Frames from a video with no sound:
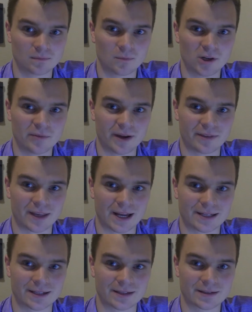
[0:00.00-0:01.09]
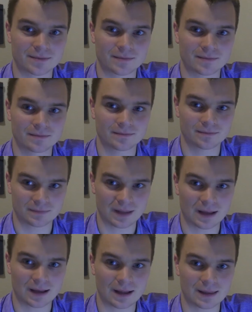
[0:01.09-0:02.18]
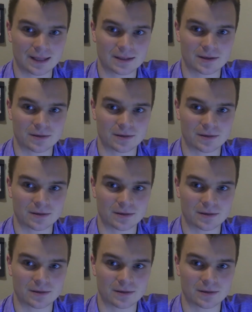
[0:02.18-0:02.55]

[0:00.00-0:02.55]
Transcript: Worry about the ideas. Let's do